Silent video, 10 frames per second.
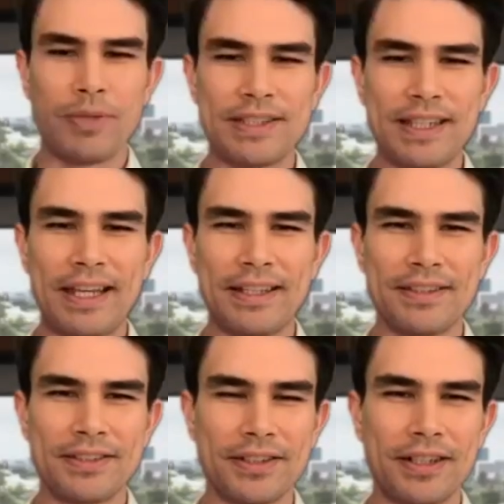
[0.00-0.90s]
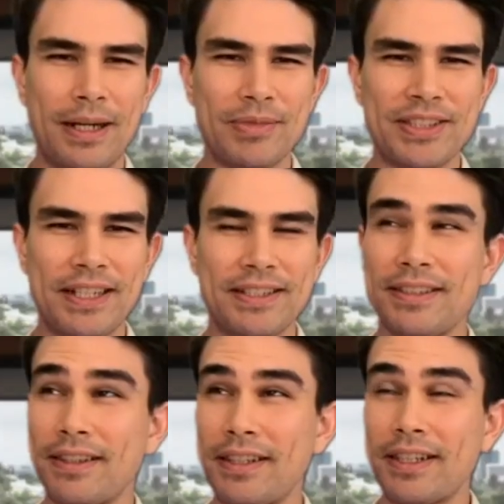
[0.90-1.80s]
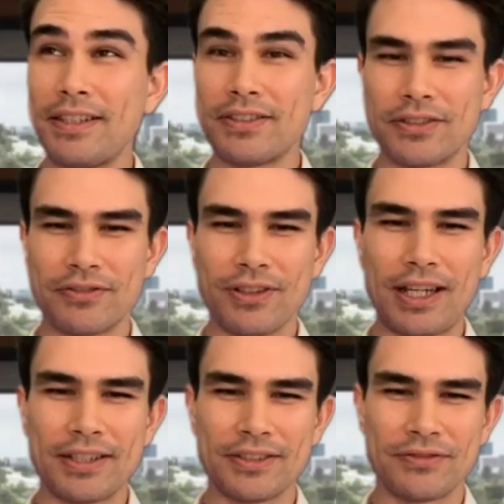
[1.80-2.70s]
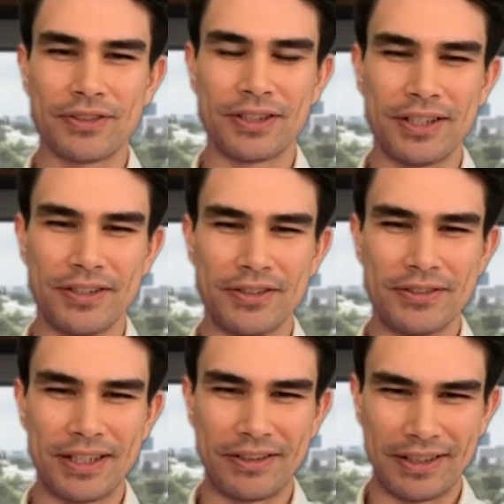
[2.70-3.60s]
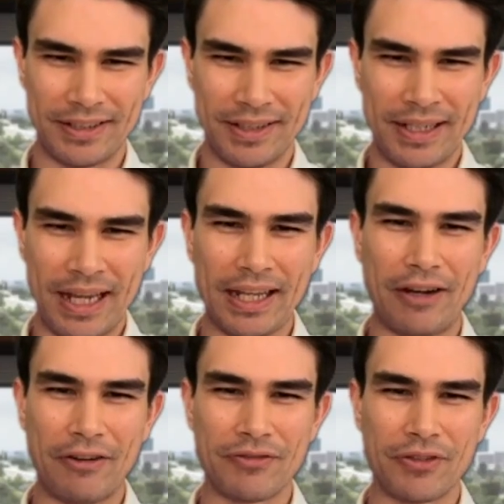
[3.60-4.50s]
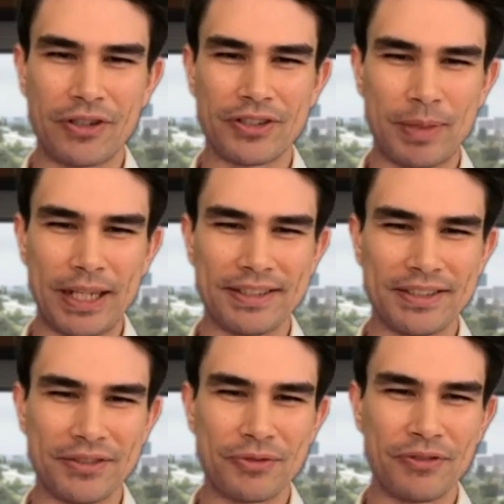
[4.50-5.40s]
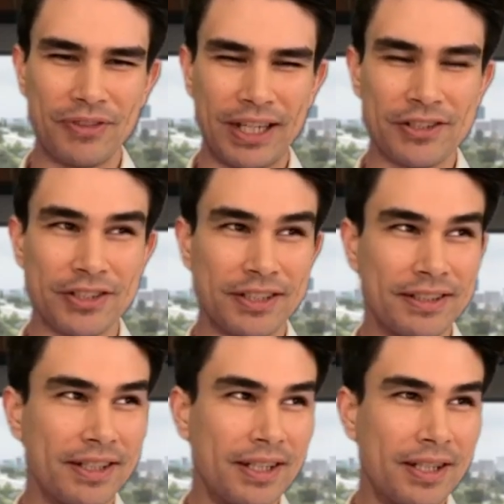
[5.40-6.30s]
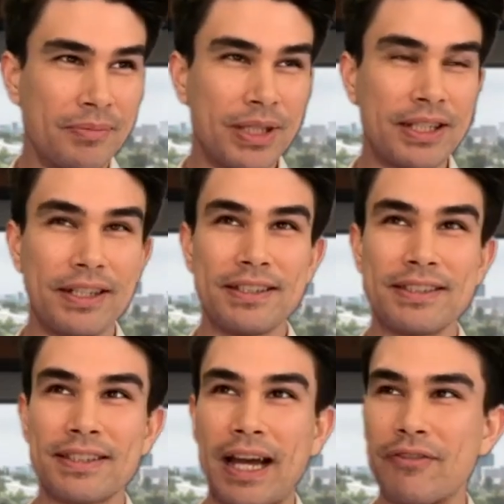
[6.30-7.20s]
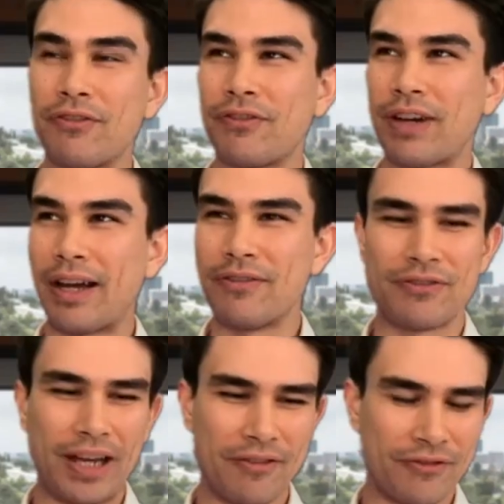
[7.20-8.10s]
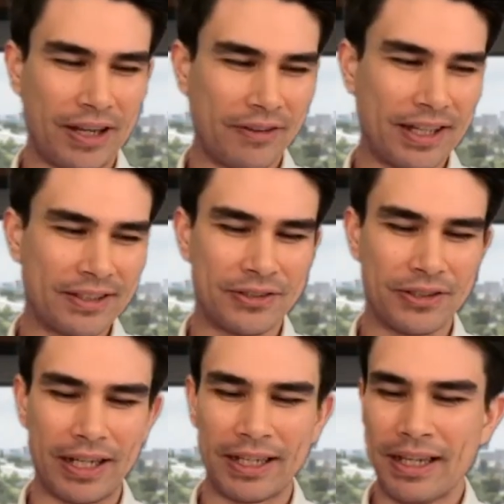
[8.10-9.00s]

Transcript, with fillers: this answer, I'm sensing the Eastern philosopher in you, Derek, allowing for a space of reflection, because I've, I've, I've found that too. I,